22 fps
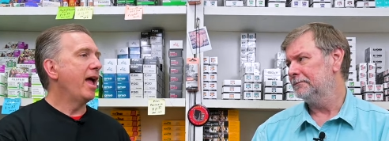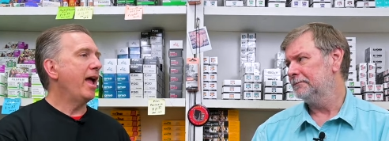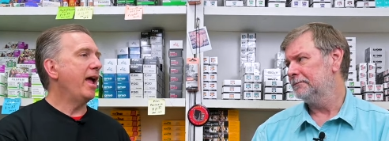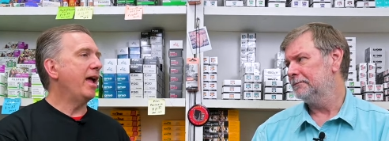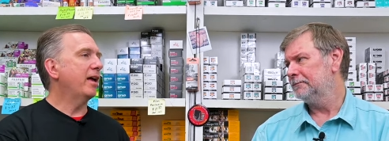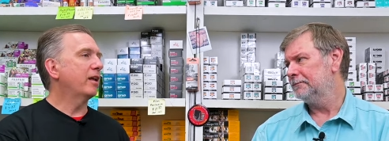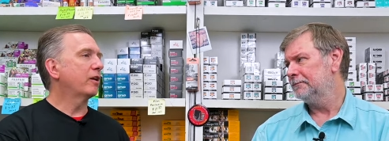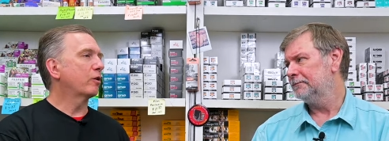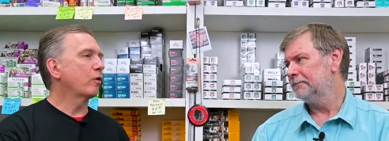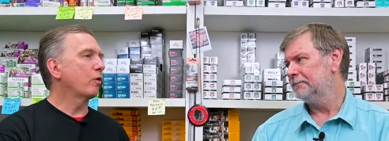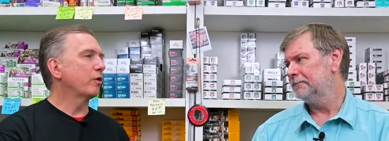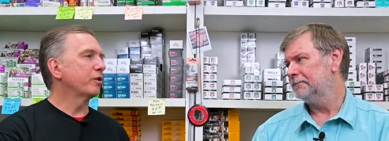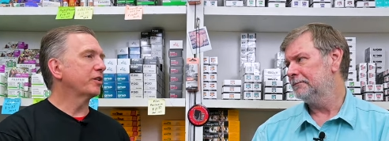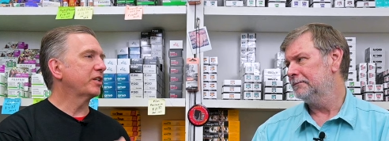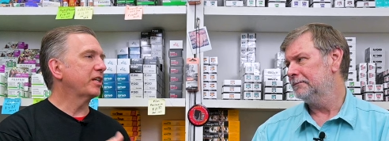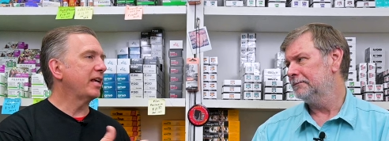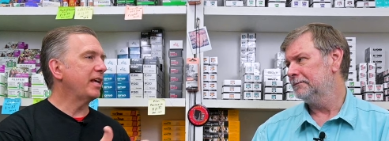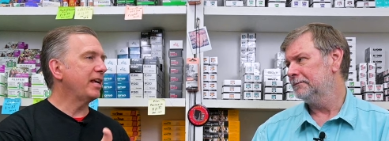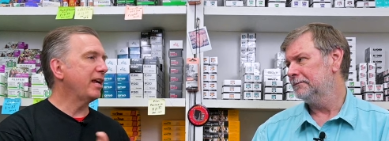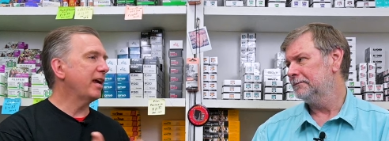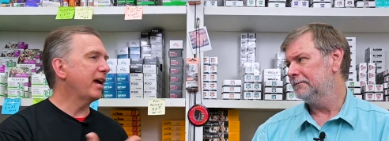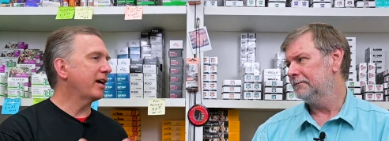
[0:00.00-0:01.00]
Speaker 1: And of course,
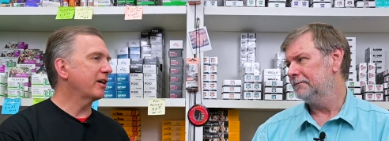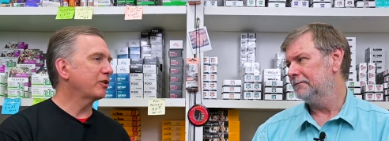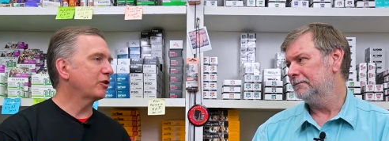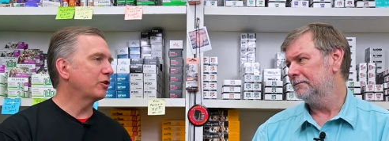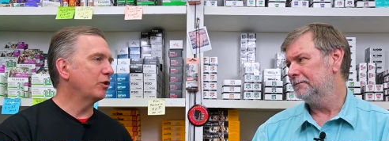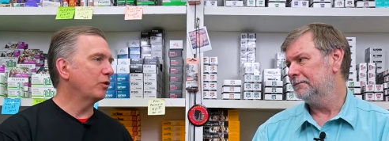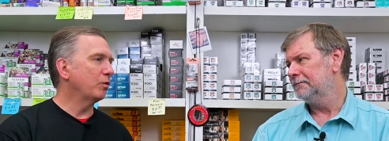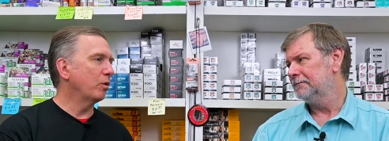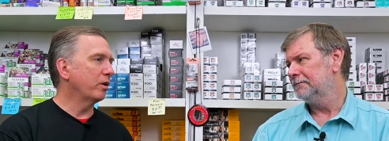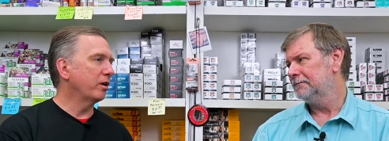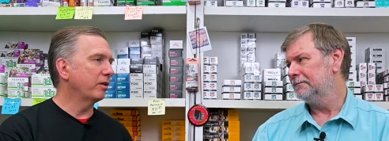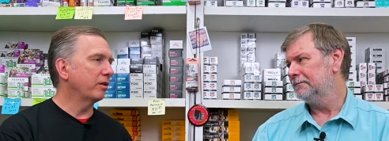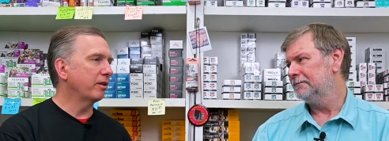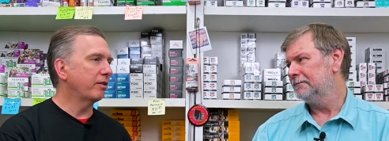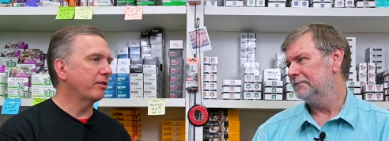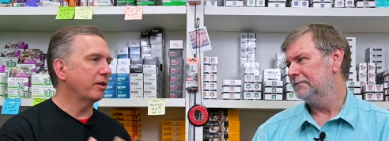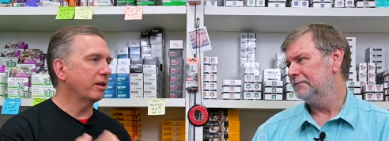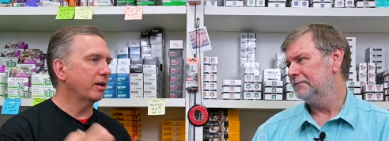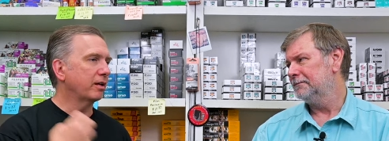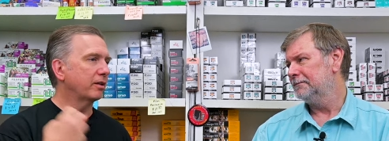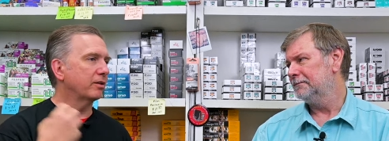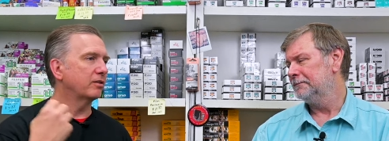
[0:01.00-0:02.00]
he asked you one of the
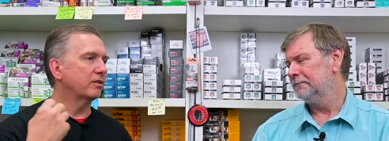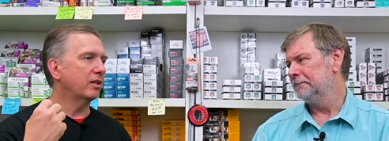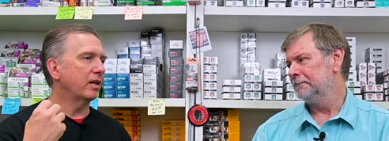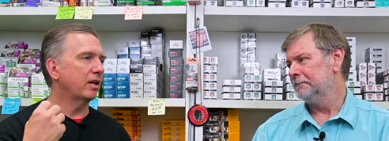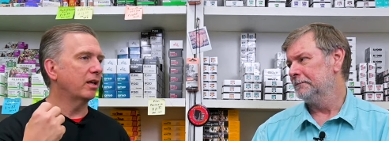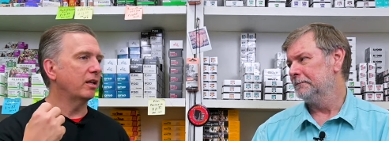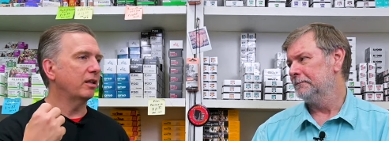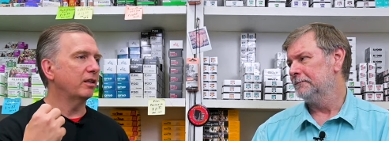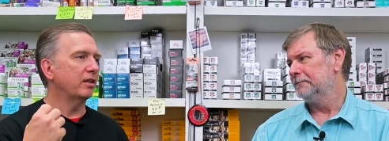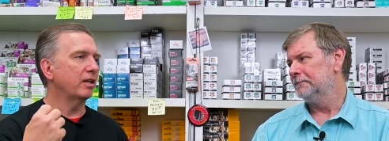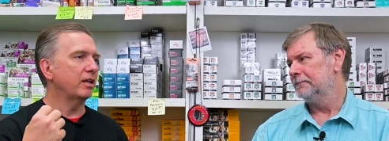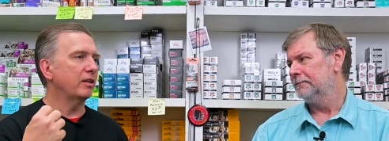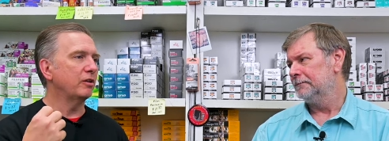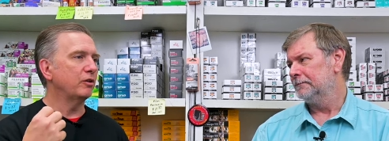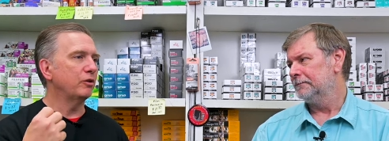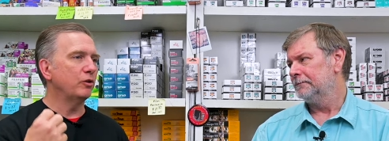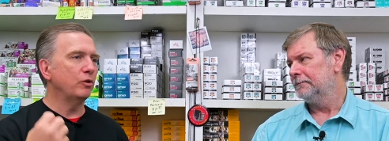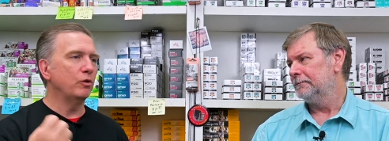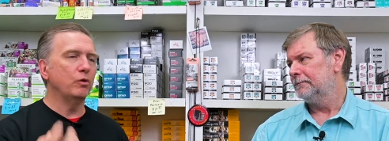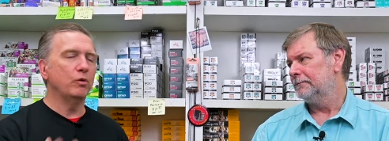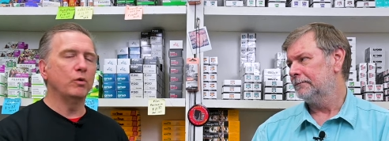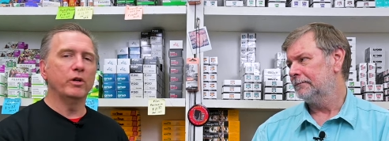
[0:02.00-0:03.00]
things that, that
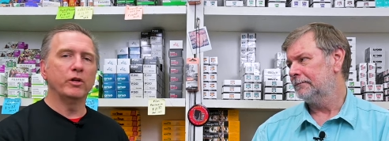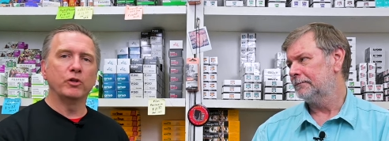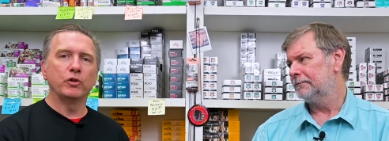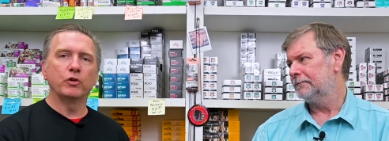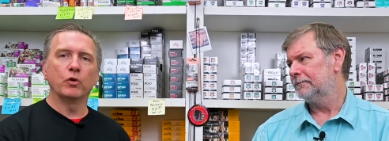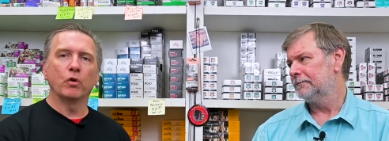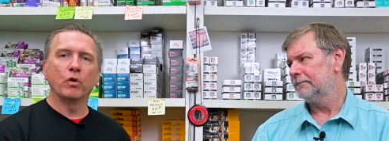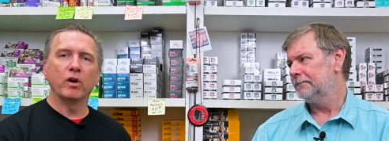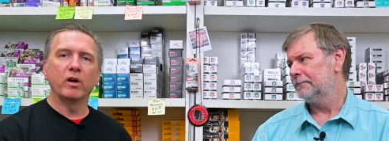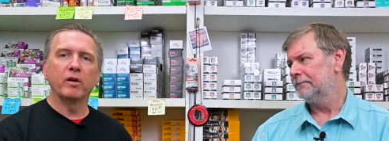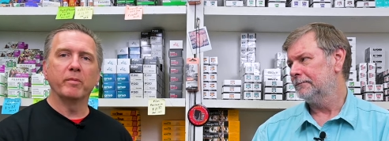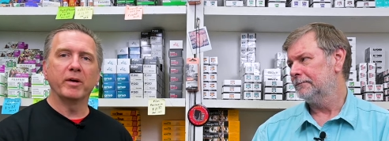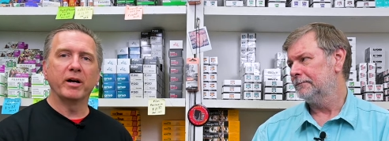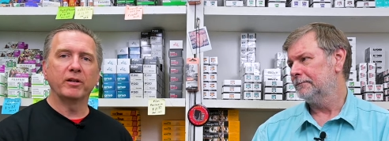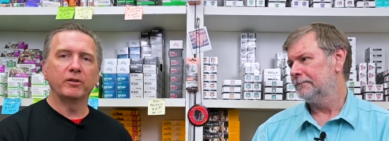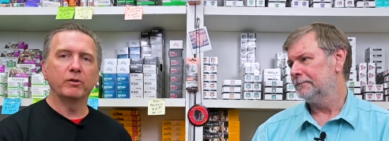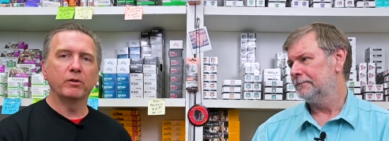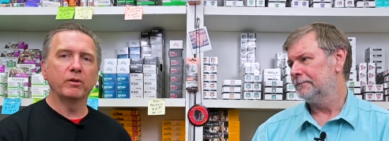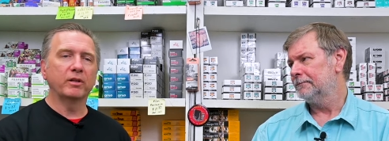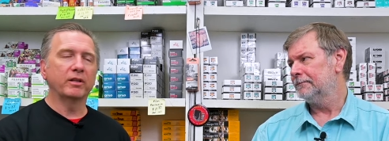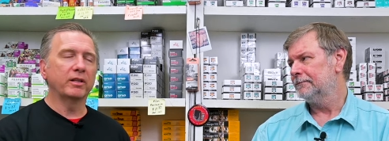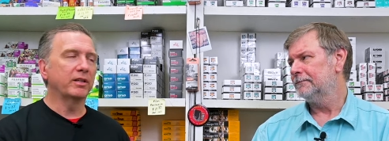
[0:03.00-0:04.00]
you enjoy about
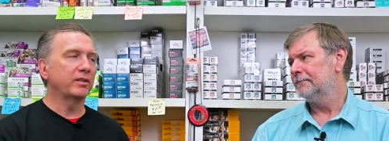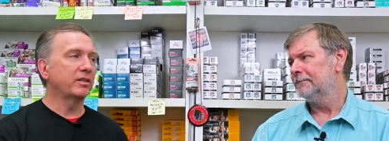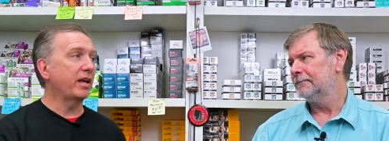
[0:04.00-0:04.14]
doing this.